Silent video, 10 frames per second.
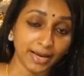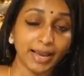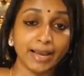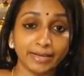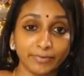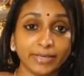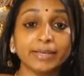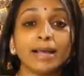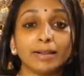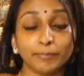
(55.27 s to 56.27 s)
and we can
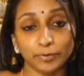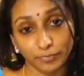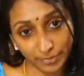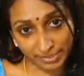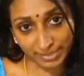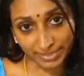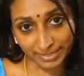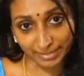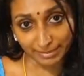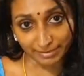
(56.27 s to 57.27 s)
help you to fix it.
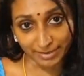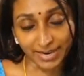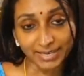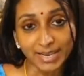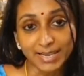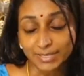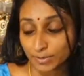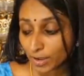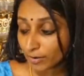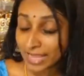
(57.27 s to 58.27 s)
All right, so
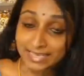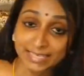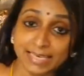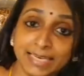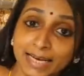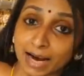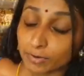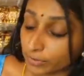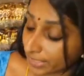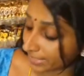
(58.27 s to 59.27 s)
now let's see how
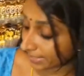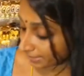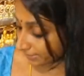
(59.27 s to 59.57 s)
to get it done.